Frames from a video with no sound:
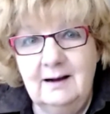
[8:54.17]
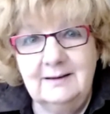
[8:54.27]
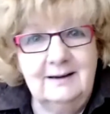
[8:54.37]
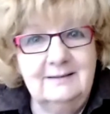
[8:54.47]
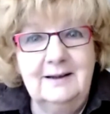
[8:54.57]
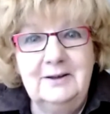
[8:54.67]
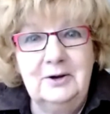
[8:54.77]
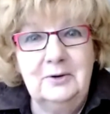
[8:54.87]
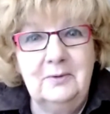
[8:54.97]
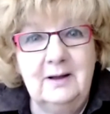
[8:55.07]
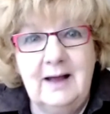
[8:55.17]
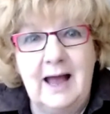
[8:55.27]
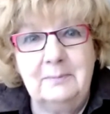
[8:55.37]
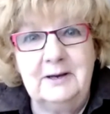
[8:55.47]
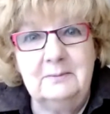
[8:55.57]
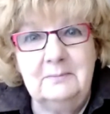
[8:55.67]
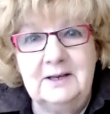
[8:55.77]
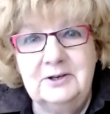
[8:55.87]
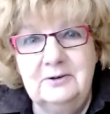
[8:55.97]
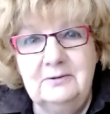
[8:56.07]
happy to
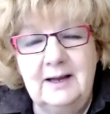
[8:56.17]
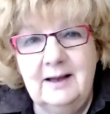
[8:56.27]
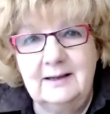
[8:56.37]
meet you.